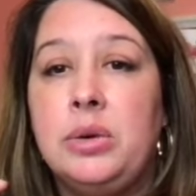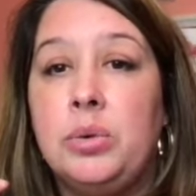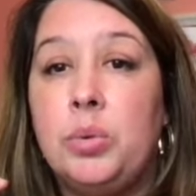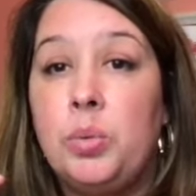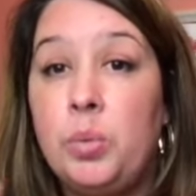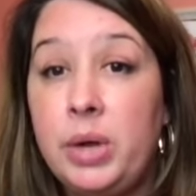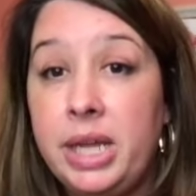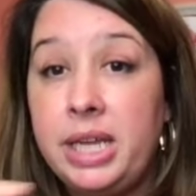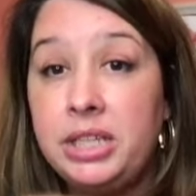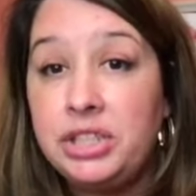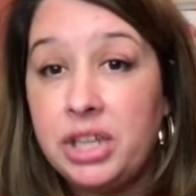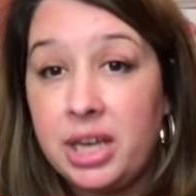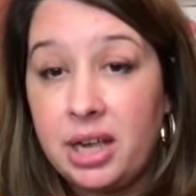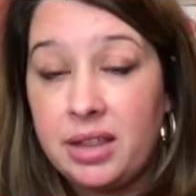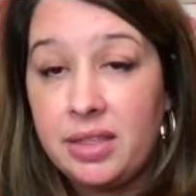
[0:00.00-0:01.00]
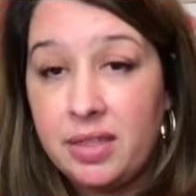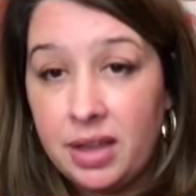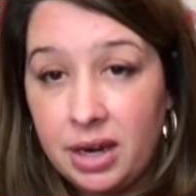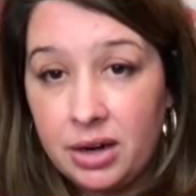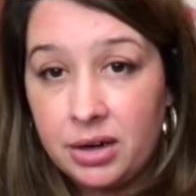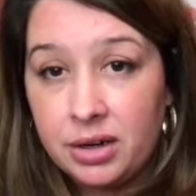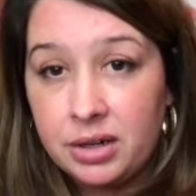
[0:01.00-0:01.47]
We check
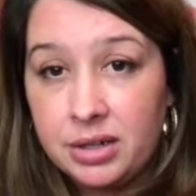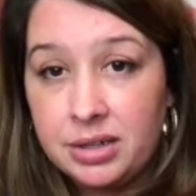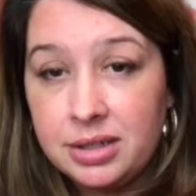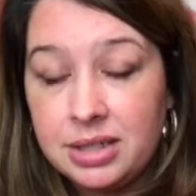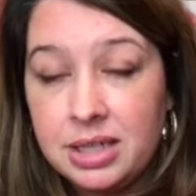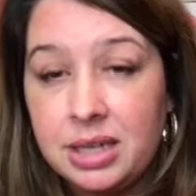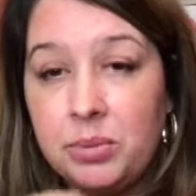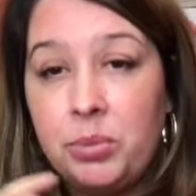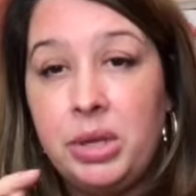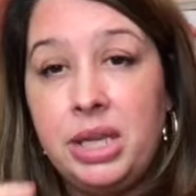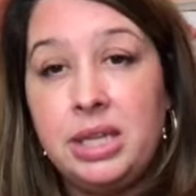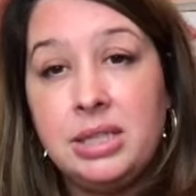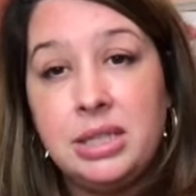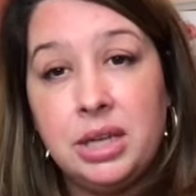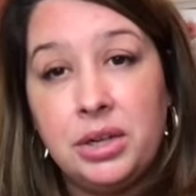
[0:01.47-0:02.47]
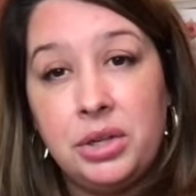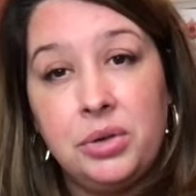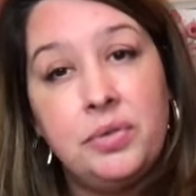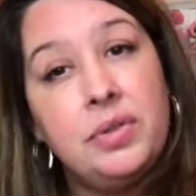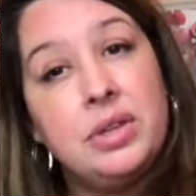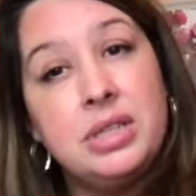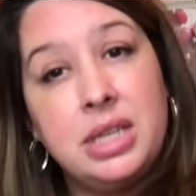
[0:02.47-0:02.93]
there, and we can tell you
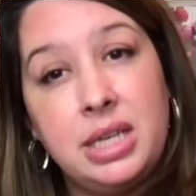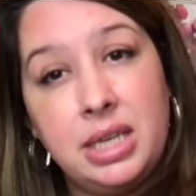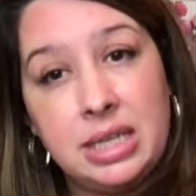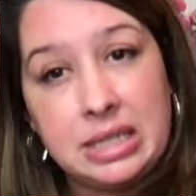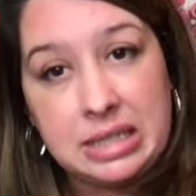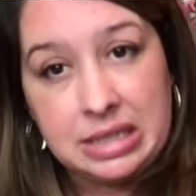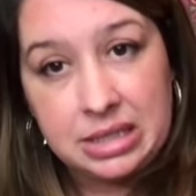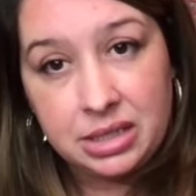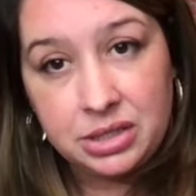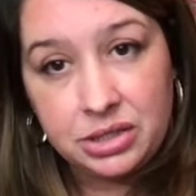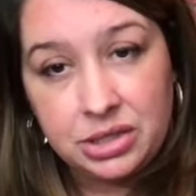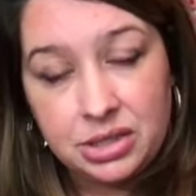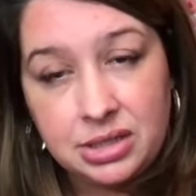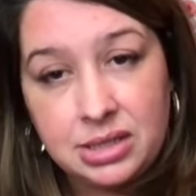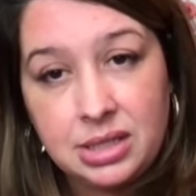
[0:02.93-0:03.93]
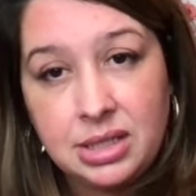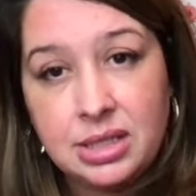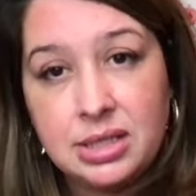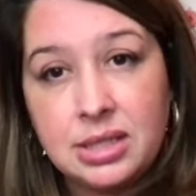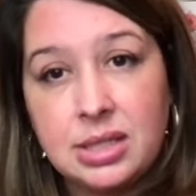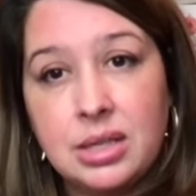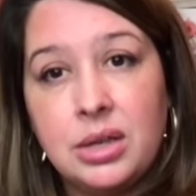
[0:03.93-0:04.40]
if there's any
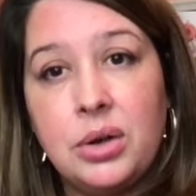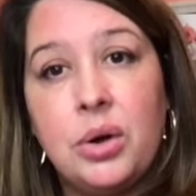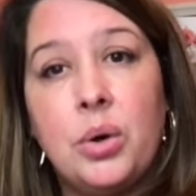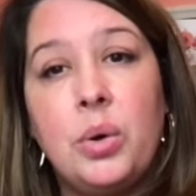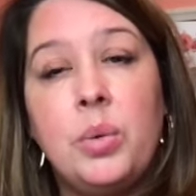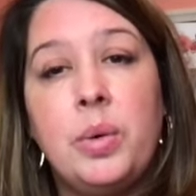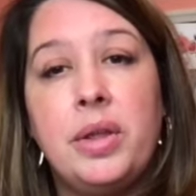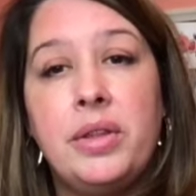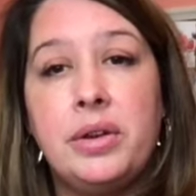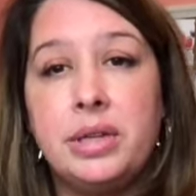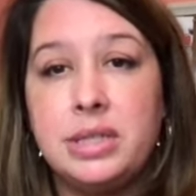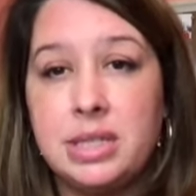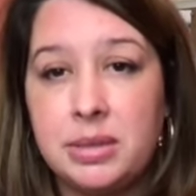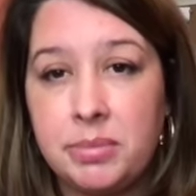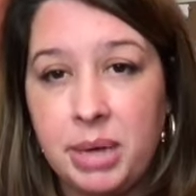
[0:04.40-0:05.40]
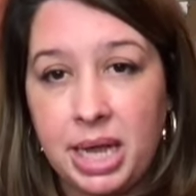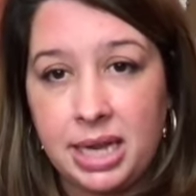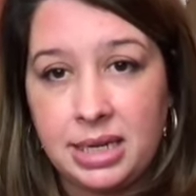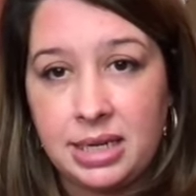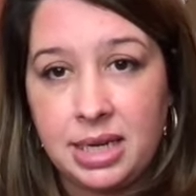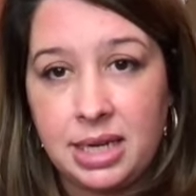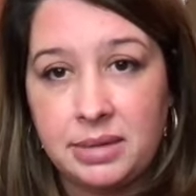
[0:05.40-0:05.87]
contingencies or whether it's
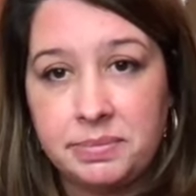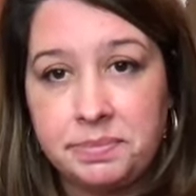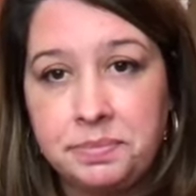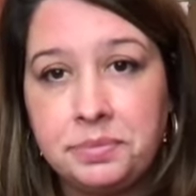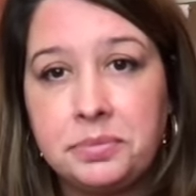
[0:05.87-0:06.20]
impending.